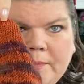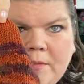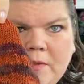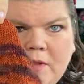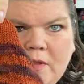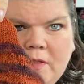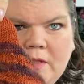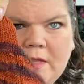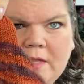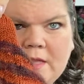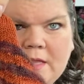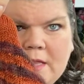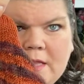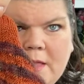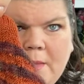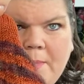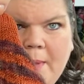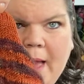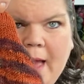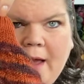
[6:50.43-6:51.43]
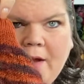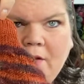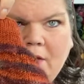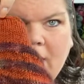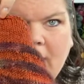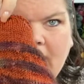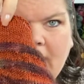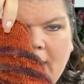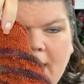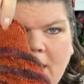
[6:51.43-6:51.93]
So this is the back
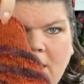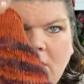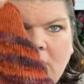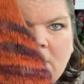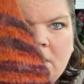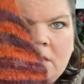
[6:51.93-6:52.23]
right now.